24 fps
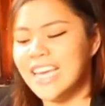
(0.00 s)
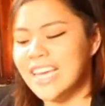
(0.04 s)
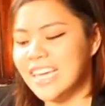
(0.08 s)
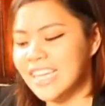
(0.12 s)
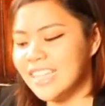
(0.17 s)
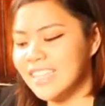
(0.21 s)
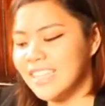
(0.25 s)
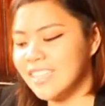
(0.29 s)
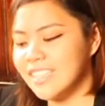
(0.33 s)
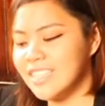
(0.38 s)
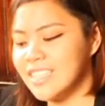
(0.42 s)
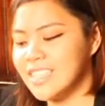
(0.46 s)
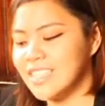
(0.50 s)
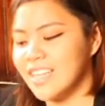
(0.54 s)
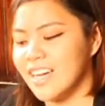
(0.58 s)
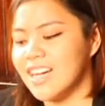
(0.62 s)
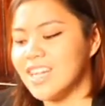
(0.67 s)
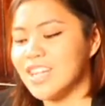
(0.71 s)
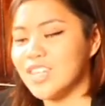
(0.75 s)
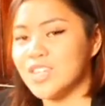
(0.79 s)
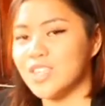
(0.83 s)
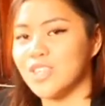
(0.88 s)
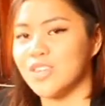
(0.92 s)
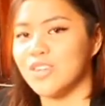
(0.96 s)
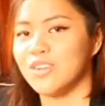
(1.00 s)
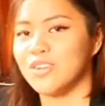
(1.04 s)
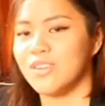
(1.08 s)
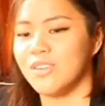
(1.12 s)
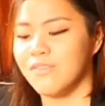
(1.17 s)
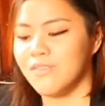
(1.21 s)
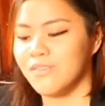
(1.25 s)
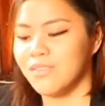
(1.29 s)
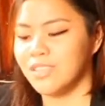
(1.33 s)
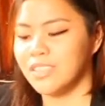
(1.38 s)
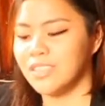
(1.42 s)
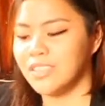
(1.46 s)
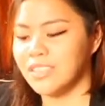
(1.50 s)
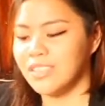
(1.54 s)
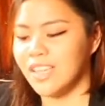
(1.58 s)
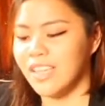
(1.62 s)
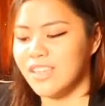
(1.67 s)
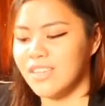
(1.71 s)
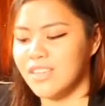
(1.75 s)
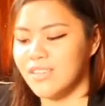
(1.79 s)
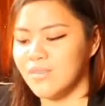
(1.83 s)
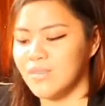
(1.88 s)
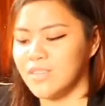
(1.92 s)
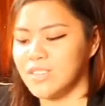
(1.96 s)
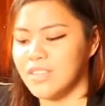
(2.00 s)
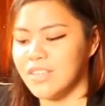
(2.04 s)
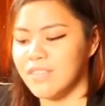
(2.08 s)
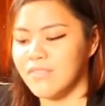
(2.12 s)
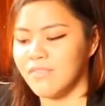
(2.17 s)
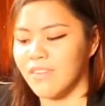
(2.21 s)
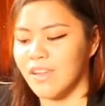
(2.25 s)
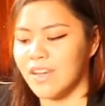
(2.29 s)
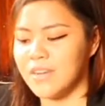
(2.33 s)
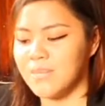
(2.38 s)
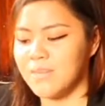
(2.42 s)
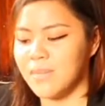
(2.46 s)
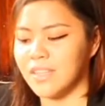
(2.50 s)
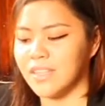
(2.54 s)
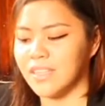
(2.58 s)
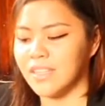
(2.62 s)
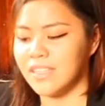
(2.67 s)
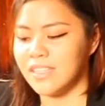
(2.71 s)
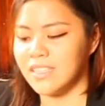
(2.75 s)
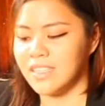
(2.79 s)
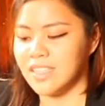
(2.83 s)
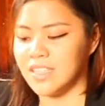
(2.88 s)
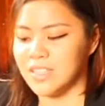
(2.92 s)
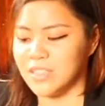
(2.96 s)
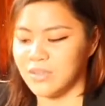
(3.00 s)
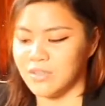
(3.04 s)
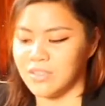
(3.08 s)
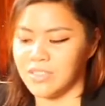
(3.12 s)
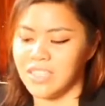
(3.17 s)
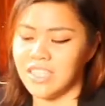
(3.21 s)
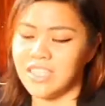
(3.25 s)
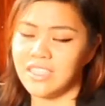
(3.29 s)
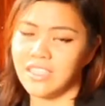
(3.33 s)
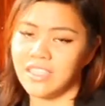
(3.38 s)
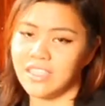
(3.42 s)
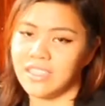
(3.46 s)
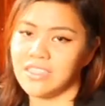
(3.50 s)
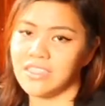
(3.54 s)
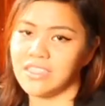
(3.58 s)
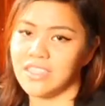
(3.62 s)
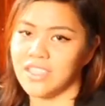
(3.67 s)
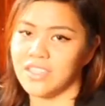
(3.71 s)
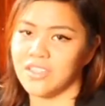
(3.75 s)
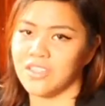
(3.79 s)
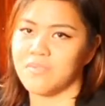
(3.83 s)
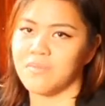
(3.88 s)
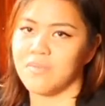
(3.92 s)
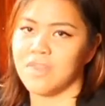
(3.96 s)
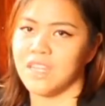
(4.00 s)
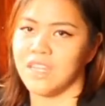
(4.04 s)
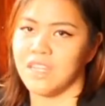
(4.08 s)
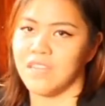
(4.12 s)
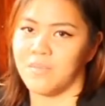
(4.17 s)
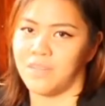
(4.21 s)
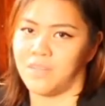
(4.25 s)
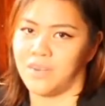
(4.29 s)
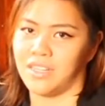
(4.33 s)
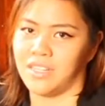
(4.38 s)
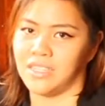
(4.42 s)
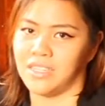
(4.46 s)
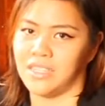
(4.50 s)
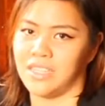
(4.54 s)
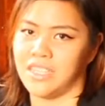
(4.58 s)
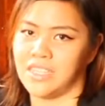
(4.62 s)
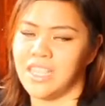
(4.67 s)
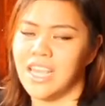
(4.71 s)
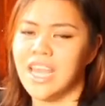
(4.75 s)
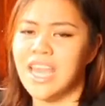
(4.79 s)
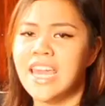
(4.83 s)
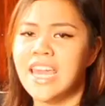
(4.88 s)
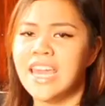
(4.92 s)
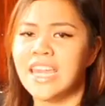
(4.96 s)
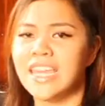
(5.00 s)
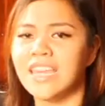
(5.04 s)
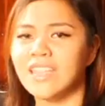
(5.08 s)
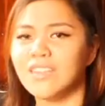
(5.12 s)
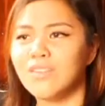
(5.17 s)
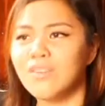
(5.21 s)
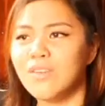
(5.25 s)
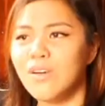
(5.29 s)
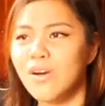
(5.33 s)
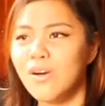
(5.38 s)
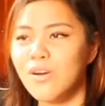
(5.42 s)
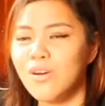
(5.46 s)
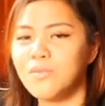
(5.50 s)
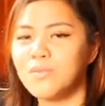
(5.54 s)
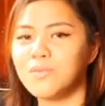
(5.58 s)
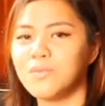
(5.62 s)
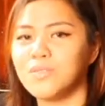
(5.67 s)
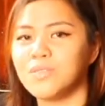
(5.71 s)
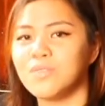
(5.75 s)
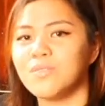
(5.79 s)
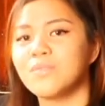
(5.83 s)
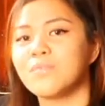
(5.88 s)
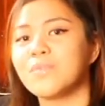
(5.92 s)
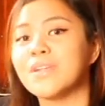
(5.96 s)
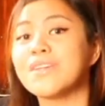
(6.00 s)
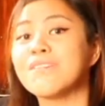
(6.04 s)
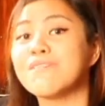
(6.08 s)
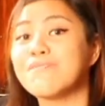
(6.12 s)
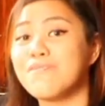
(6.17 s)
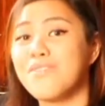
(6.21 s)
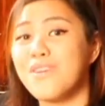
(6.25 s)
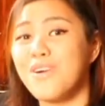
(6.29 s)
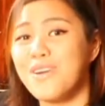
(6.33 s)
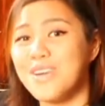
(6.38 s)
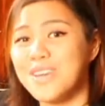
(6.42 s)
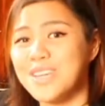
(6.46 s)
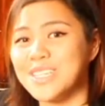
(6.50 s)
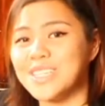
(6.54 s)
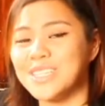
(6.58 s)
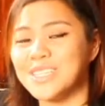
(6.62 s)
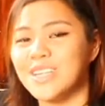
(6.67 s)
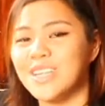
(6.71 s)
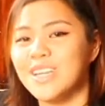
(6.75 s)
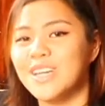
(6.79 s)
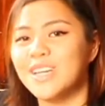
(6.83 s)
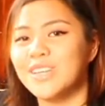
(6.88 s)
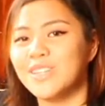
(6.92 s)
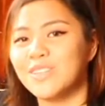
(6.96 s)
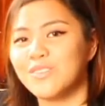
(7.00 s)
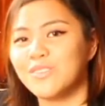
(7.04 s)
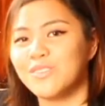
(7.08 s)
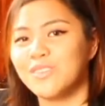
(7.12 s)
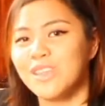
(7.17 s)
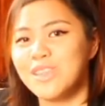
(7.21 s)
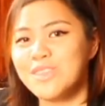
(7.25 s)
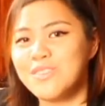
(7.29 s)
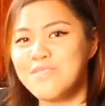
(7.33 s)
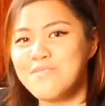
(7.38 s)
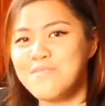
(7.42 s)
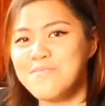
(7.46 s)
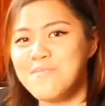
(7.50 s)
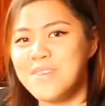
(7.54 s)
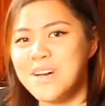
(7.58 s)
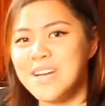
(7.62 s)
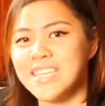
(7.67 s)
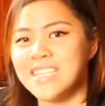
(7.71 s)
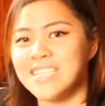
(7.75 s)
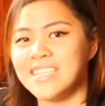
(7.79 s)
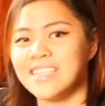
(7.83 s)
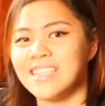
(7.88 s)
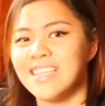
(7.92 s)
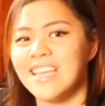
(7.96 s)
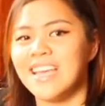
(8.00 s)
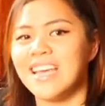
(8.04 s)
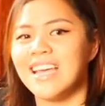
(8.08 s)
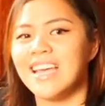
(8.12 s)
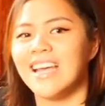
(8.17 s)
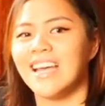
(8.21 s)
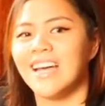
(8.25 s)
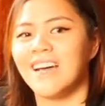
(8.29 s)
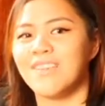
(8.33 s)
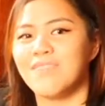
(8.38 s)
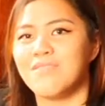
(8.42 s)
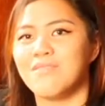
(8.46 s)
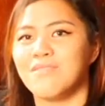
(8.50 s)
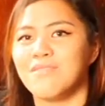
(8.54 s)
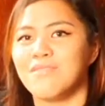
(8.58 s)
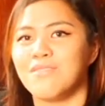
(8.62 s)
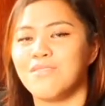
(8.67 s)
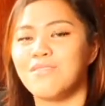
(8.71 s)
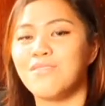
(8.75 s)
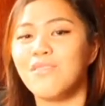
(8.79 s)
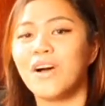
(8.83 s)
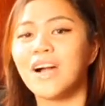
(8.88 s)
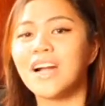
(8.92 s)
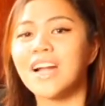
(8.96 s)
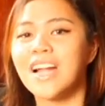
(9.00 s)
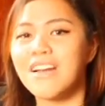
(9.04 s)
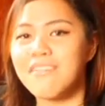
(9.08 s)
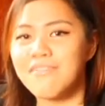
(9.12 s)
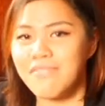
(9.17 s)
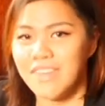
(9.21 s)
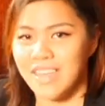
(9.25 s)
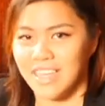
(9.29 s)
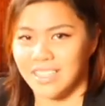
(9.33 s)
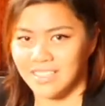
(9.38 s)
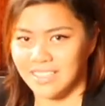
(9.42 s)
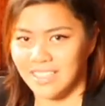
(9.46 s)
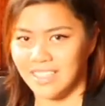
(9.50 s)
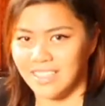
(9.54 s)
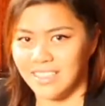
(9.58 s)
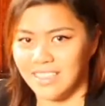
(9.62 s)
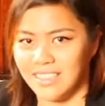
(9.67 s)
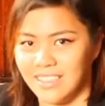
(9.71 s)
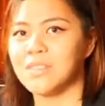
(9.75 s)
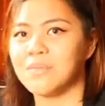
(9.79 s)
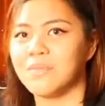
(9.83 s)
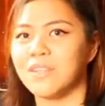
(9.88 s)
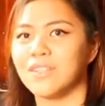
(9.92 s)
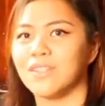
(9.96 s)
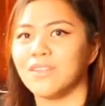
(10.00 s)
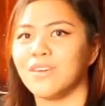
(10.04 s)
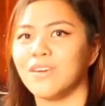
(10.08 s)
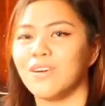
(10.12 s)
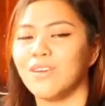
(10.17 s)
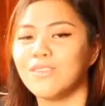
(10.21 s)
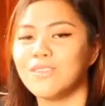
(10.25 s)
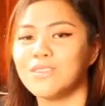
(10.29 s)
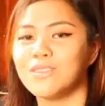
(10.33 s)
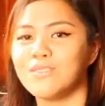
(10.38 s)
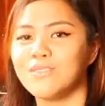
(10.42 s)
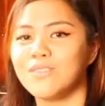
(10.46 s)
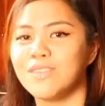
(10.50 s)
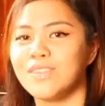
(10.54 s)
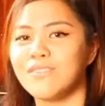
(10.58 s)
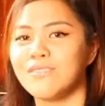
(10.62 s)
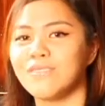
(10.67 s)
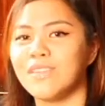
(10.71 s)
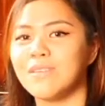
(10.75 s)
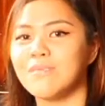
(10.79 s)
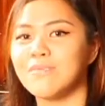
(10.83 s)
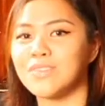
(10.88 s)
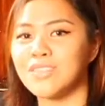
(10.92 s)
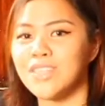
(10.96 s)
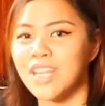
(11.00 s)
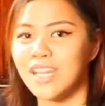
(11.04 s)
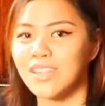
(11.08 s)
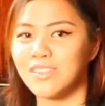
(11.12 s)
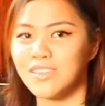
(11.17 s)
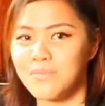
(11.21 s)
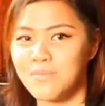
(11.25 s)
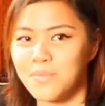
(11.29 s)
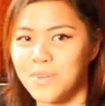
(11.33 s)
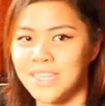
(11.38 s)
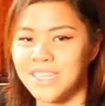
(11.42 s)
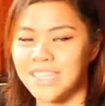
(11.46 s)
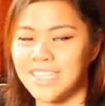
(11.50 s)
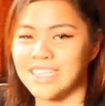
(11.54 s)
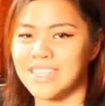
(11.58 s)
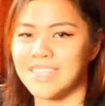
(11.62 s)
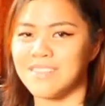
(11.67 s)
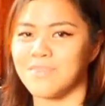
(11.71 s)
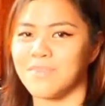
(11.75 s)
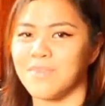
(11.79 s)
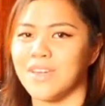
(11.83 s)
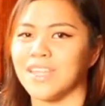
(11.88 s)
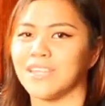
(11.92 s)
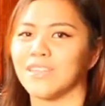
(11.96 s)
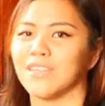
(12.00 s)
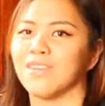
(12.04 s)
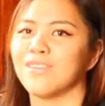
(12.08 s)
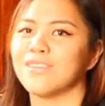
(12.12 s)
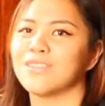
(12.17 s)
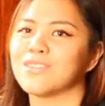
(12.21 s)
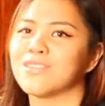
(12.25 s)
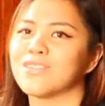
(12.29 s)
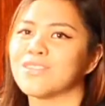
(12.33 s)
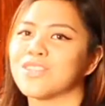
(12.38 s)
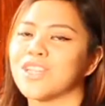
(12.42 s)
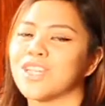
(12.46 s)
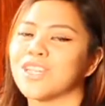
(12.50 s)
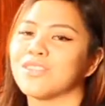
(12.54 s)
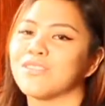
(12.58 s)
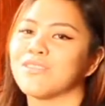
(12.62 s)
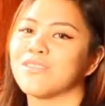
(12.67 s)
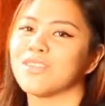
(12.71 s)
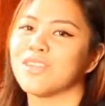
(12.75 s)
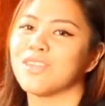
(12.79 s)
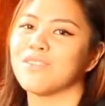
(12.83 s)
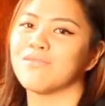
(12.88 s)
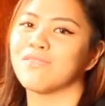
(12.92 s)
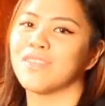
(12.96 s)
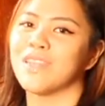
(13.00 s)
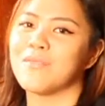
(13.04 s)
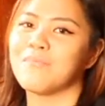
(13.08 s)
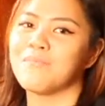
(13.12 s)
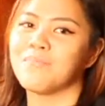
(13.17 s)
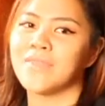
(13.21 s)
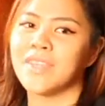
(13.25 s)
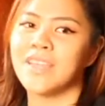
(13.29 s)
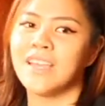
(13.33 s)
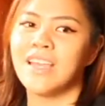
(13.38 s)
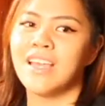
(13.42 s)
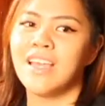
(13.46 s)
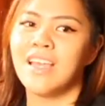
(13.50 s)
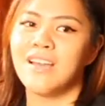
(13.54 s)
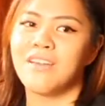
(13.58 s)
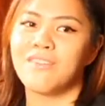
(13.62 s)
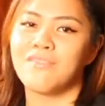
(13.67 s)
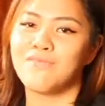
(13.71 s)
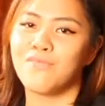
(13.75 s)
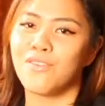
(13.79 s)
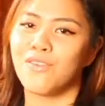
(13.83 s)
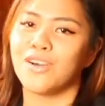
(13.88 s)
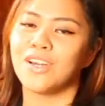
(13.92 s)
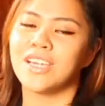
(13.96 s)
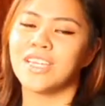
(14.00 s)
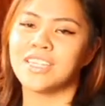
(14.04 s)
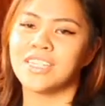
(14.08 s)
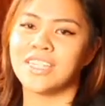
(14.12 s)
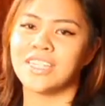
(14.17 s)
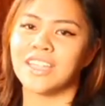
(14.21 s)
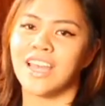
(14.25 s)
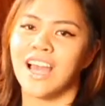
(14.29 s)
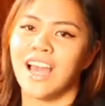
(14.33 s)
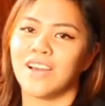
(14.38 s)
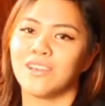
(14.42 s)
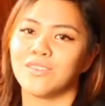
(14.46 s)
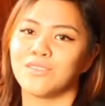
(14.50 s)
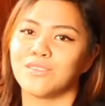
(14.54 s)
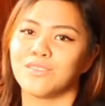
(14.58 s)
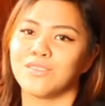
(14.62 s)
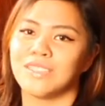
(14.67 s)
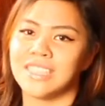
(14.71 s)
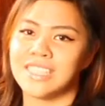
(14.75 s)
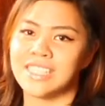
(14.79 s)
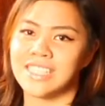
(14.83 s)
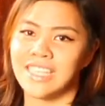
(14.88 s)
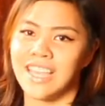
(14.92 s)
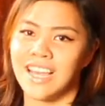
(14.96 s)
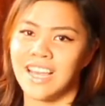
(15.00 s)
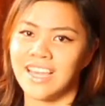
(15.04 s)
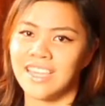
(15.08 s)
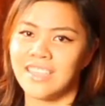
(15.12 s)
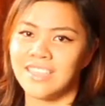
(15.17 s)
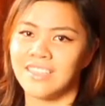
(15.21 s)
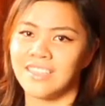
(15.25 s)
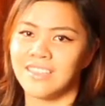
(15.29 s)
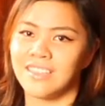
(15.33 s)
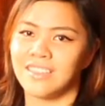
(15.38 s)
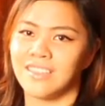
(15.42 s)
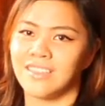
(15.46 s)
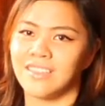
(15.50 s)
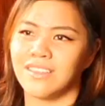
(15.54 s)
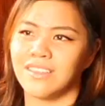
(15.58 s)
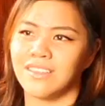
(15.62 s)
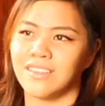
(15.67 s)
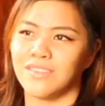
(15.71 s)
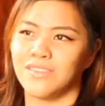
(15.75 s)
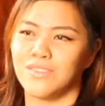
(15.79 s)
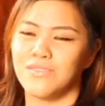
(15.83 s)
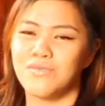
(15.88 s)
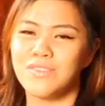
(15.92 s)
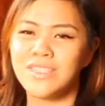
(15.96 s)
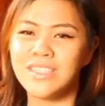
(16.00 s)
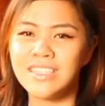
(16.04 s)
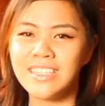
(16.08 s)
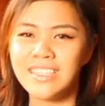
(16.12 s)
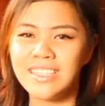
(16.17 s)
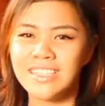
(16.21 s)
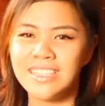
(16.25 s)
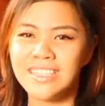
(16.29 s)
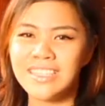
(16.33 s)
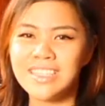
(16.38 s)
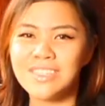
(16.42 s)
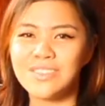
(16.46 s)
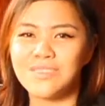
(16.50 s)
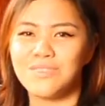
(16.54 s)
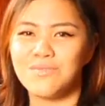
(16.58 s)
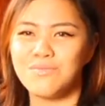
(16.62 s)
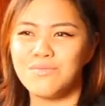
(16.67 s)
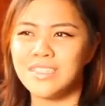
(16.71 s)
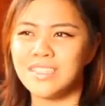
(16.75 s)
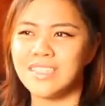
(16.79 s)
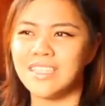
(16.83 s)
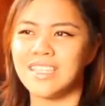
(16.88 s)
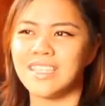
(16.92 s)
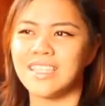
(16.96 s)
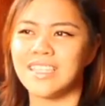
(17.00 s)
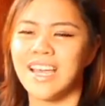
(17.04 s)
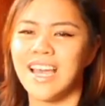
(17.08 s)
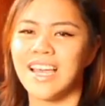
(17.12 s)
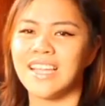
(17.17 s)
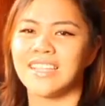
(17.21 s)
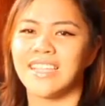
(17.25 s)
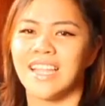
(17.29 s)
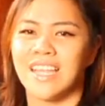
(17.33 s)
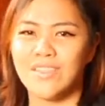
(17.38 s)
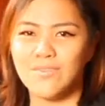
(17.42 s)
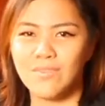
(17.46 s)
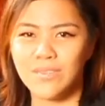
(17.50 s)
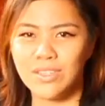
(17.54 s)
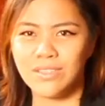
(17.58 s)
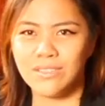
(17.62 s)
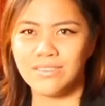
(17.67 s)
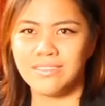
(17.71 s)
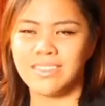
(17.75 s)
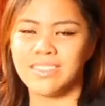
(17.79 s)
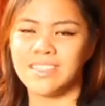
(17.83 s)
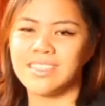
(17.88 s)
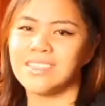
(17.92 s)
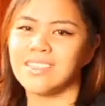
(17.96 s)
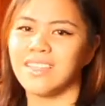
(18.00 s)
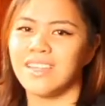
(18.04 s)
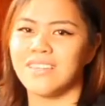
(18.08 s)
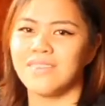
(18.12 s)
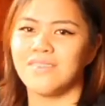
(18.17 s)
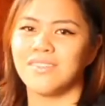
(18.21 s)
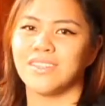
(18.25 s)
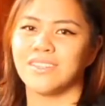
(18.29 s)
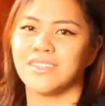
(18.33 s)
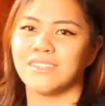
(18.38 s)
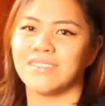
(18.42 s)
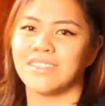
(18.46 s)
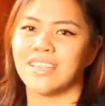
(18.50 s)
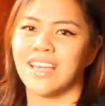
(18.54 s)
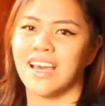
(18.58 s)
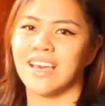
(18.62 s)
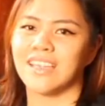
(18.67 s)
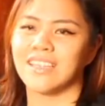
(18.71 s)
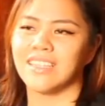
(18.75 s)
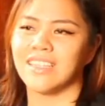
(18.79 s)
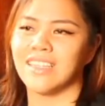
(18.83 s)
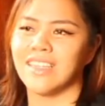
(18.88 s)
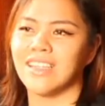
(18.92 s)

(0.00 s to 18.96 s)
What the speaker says: In the discussion of continuous environmental issues and the decision-making process. It hopes to bring voice to the humans who are affected, but also give them try to participate, also try to give them voice in how to decide. Do we need this? Do we need that? Can we do this? Can we do that?